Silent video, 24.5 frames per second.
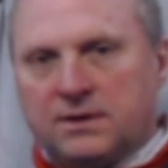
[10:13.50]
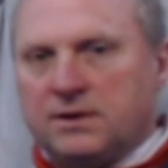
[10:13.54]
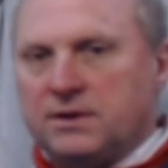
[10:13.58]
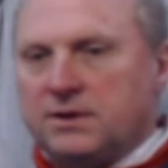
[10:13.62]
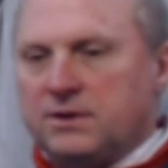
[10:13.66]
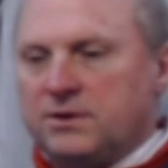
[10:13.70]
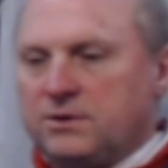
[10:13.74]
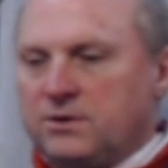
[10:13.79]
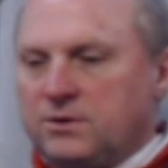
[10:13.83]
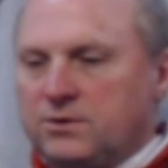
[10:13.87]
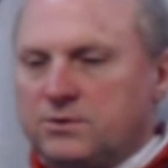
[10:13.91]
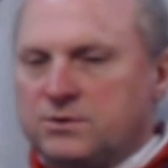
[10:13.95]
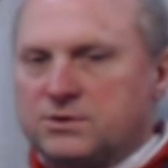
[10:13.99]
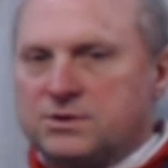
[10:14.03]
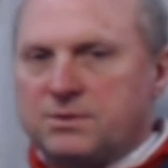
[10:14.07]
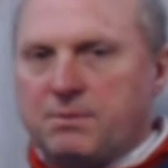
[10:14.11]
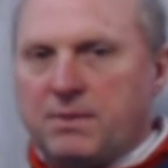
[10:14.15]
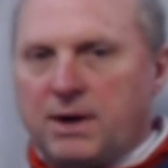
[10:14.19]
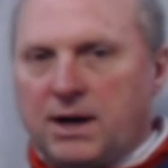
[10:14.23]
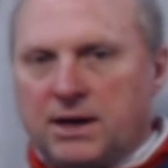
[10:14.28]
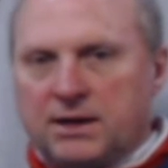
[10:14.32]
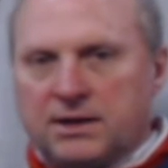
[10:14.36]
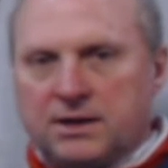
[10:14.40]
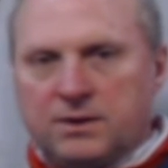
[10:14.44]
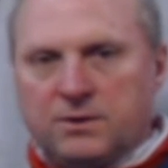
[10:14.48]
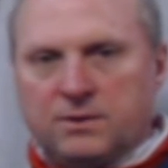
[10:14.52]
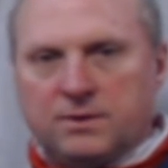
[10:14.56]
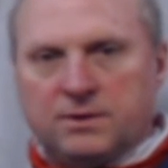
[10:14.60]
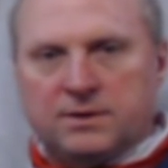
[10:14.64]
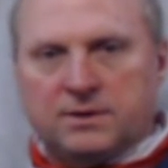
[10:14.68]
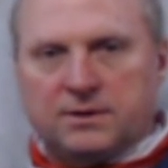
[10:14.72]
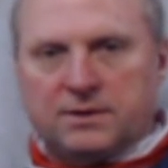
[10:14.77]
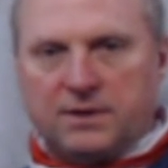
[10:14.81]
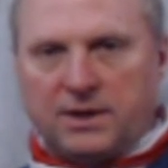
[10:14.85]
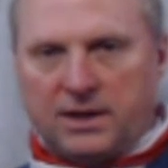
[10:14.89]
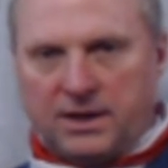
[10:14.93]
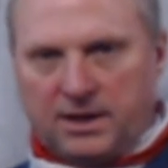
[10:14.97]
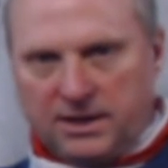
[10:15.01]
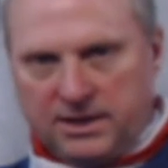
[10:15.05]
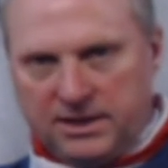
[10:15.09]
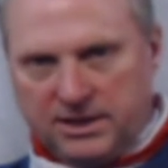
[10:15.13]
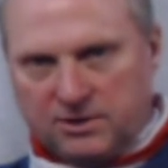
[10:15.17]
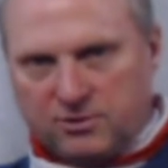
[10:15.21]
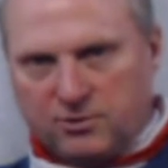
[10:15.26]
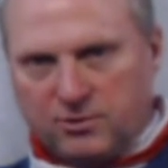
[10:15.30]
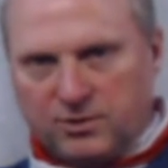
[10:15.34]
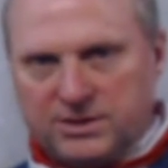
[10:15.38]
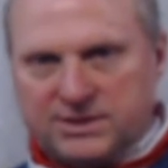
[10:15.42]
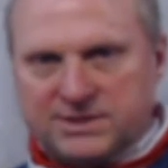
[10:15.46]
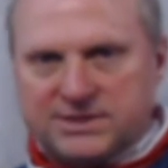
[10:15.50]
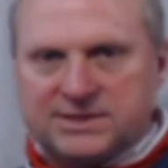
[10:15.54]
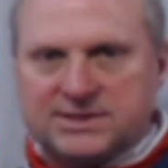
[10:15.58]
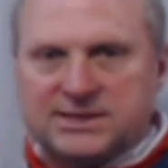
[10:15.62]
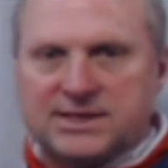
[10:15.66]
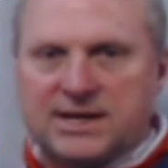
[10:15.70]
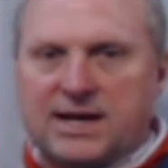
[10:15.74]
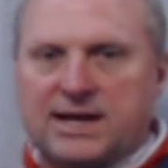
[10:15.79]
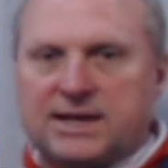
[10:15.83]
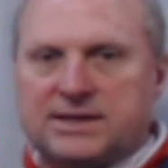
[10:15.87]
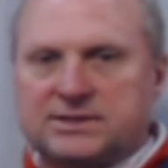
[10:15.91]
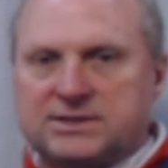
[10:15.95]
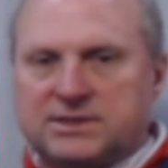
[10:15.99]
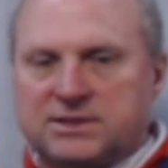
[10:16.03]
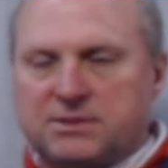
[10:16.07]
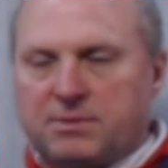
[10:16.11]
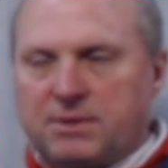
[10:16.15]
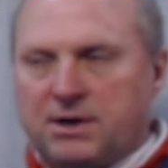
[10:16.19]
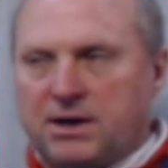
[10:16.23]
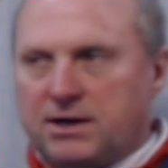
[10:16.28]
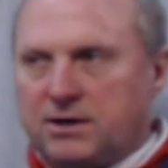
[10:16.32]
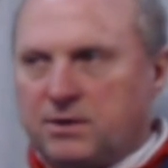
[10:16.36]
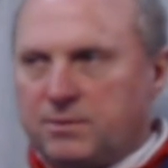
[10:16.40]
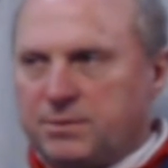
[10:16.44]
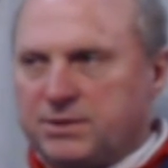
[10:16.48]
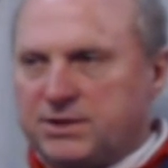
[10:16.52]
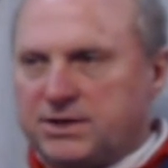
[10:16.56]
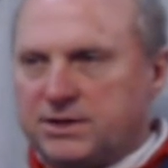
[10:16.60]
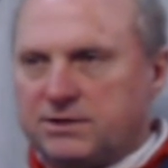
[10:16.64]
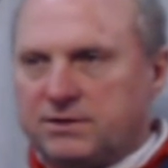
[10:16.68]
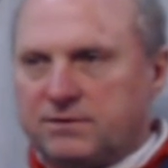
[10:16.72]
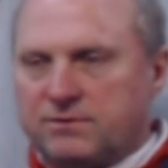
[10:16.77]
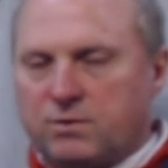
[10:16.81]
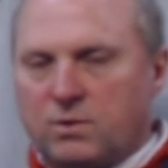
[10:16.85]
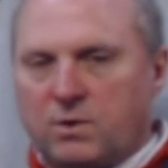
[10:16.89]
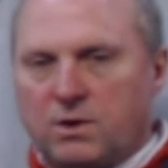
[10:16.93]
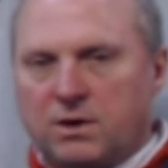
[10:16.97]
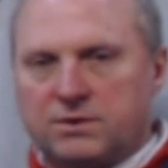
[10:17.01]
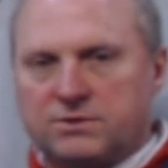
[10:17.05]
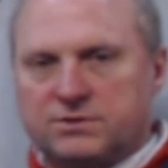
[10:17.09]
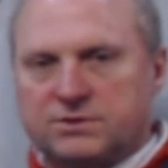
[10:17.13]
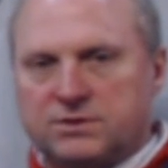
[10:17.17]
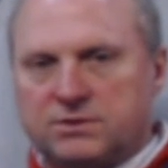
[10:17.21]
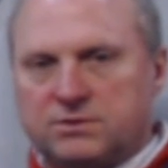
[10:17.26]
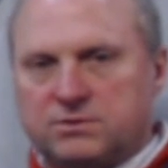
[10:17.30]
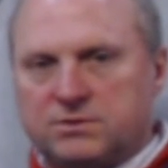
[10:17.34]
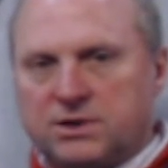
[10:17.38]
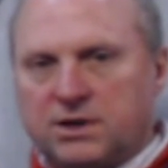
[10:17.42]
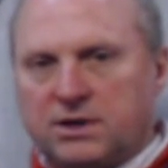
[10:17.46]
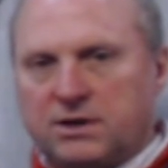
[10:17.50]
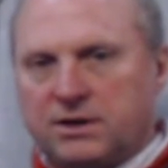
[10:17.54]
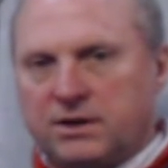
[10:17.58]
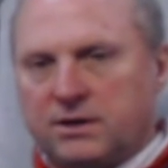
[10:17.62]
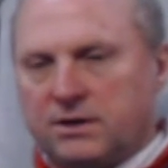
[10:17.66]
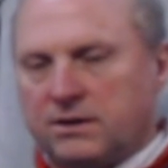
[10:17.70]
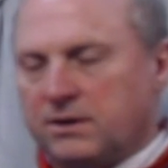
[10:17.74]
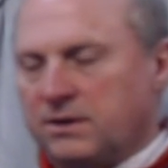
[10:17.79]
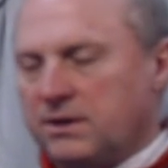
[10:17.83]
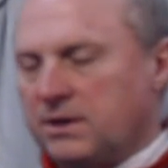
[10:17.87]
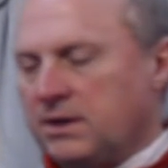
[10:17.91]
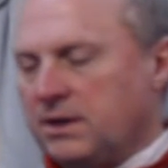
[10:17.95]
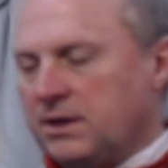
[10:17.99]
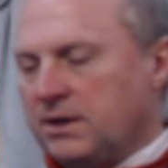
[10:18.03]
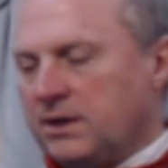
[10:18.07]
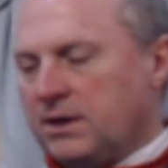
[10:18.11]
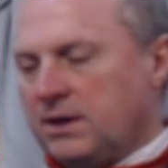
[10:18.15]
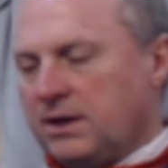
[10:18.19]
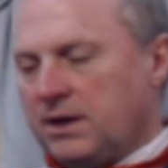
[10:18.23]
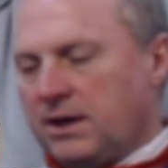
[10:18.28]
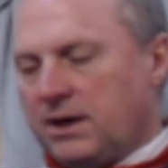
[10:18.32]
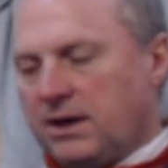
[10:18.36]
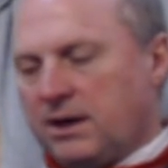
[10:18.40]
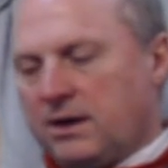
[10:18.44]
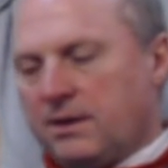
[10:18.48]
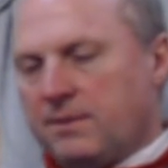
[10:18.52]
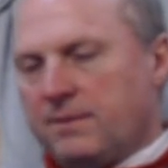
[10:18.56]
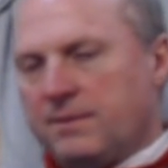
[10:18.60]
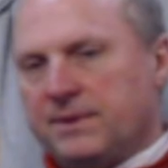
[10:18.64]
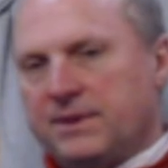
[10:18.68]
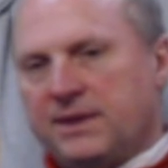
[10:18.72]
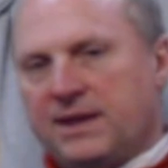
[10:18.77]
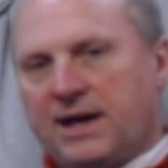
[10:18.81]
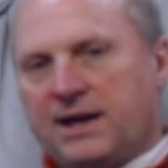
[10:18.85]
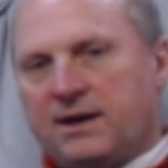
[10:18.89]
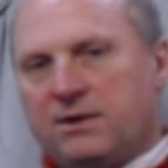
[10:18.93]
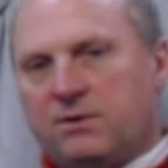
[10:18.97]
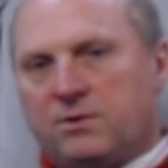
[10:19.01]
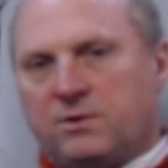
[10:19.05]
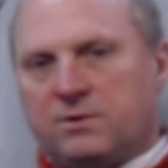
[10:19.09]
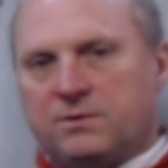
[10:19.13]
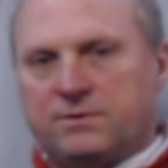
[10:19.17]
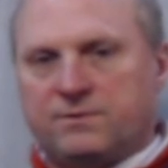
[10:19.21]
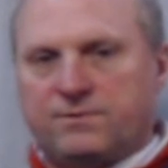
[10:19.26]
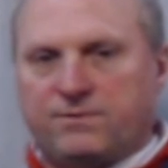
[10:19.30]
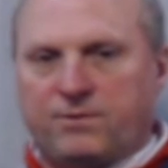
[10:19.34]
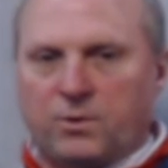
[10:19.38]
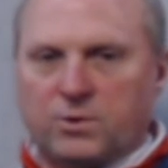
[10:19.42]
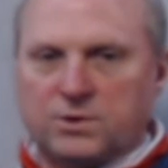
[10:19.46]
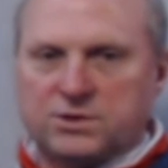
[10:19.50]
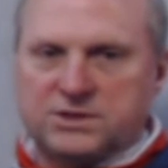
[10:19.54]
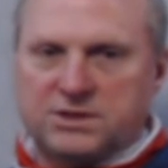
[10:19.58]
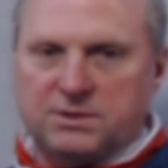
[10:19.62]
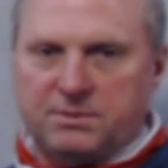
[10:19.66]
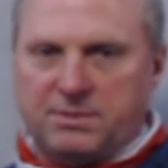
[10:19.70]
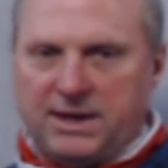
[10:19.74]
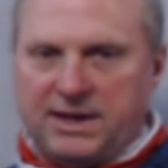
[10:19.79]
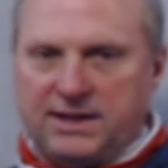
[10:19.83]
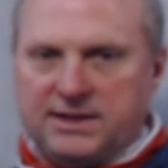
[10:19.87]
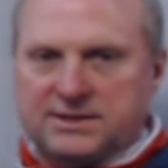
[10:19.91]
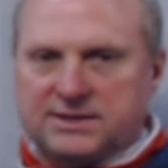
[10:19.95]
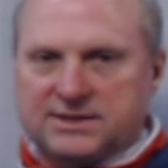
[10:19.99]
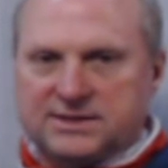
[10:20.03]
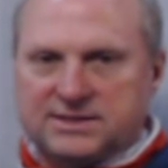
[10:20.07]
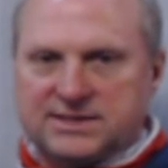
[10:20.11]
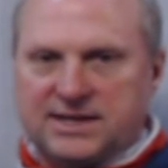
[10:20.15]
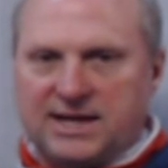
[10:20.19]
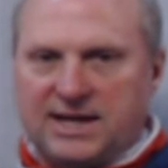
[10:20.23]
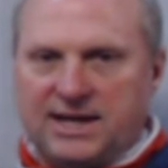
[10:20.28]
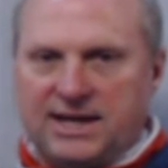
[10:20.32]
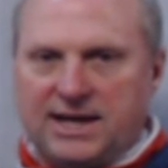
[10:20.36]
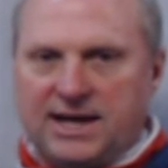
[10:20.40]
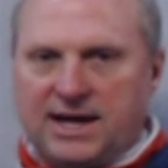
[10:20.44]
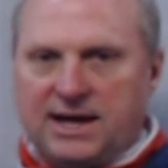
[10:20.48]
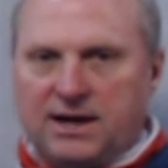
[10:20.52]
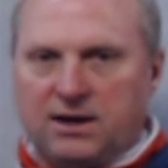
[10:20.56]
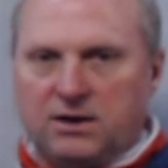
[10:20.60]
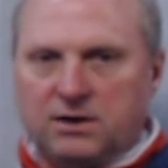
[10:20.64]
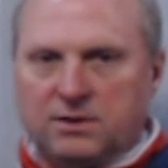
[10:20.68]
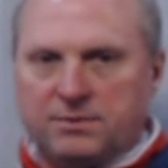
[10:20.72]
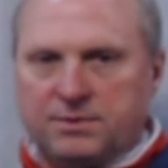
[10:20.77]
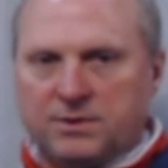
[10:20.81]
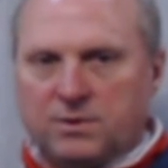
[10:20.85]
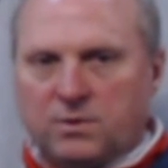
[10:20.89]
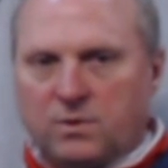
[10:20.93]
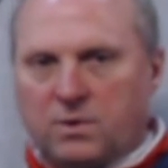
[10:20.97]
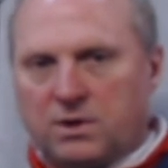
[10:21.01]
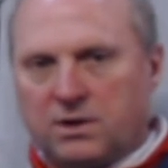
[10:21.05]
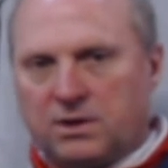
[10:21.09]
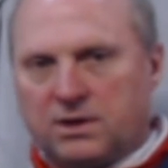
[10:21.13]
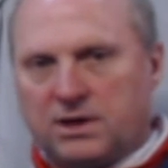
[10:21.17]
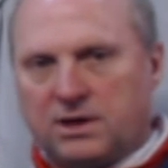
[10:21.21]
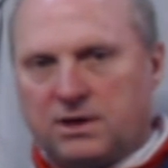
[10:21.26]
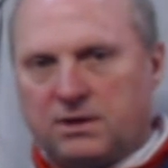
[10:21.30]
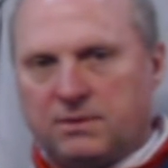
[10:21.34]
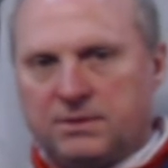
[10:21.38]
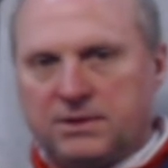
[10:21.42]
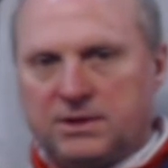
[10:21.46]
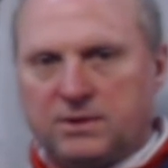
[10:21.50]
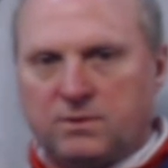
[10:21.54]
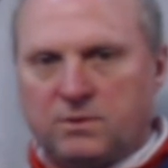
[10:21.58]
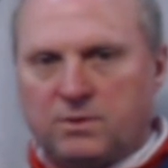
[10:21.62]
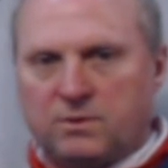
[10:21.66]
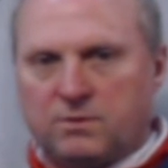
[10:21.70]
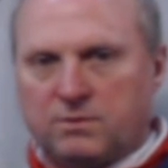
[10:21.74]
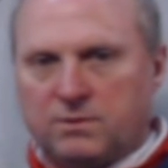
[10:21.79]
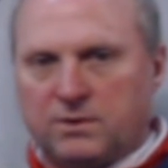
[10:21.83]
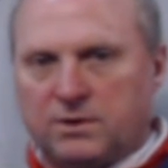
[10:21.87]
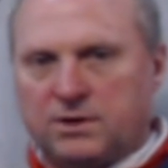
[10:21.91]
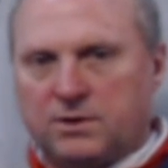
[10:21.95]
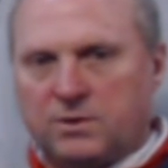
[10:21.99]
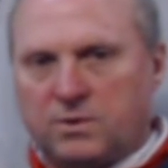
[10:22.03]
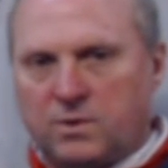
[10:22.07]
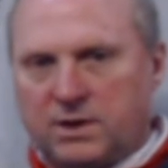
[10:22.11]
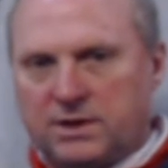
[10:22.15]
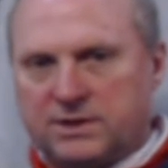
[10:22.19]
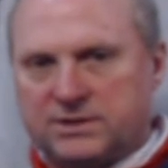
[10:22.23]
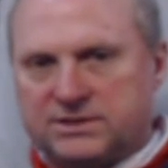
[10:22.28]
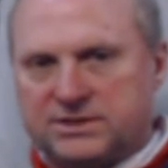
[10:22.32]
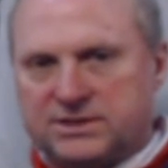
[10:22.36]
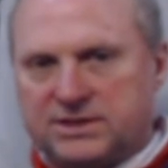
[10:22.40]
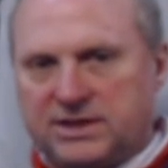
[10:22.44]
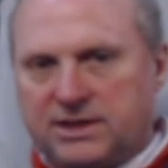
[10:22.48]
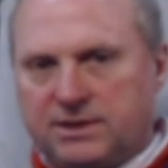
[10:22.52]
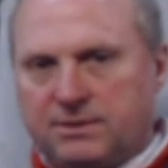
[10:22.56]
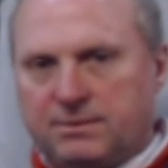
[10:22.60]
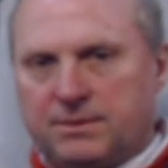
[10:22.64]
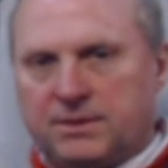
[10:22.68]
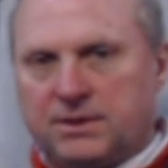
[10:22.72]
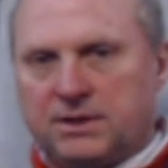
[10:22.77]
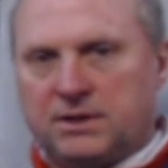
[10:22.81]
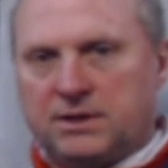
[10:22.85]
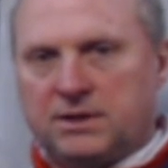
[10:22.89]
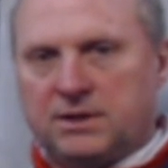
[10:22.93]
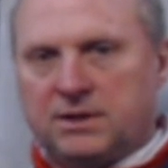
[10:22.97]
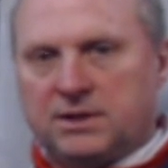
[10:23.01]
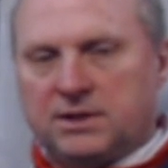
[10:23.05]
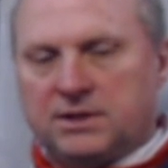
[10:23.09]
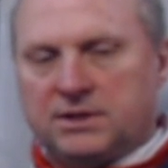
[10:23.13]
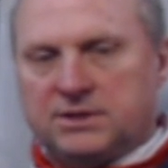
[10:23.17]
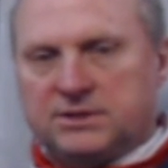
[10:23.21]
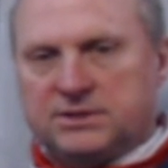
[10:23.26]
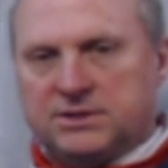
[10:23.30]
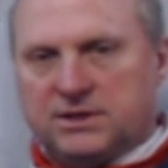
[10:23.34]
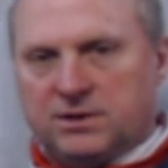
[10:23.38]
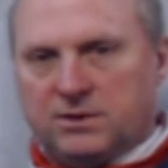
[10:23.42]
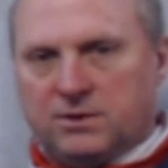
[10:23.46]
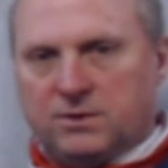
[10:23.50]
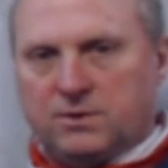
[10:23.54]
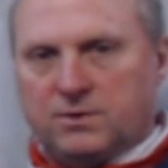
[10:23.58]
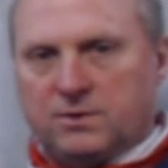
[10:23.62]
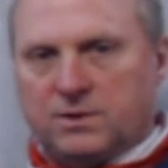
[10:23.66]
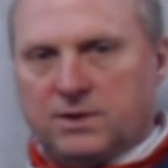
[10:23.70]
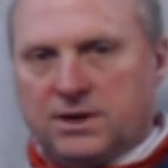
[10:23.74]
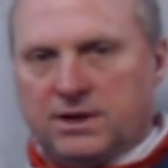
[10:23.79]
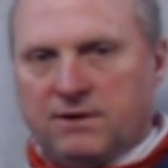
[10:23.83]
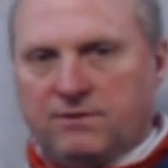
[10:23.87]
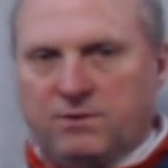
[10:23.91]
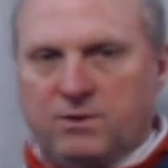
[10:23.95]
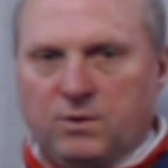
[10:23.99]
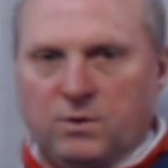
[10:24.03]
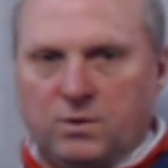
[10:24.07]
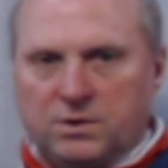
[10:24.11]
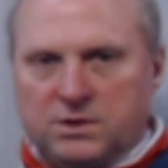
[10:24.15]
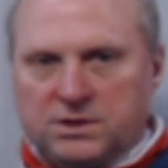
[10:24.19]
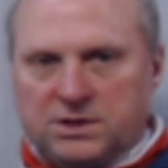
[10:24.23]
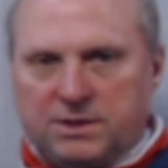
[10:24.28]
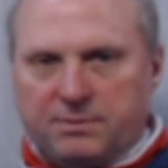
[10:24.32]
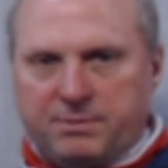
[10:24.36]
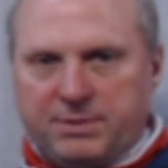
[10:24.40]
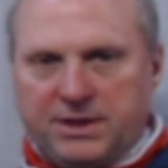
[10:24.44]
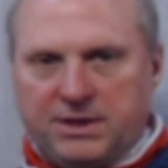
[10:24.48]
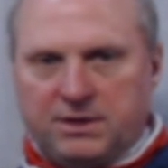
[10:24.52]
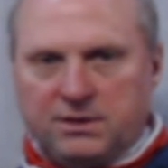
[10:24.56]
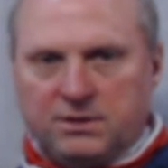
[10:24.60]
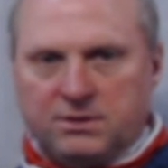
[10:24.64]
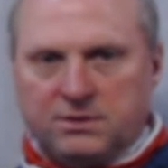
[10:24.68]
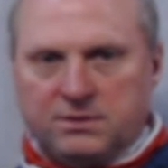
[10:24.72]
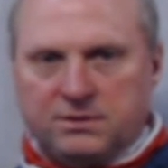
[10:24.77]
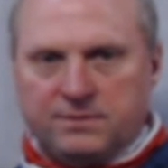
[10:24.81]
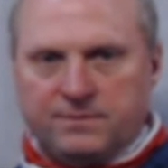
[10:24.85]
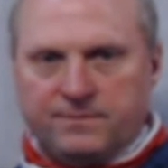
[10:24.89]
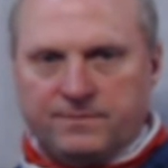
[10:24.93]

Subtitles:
use a mono. Increase the size of the mono, particularly if the water's a little dirtier. That'll force the bait to stay higher up in the water column and it won't run quite as deep. So if you want it up here,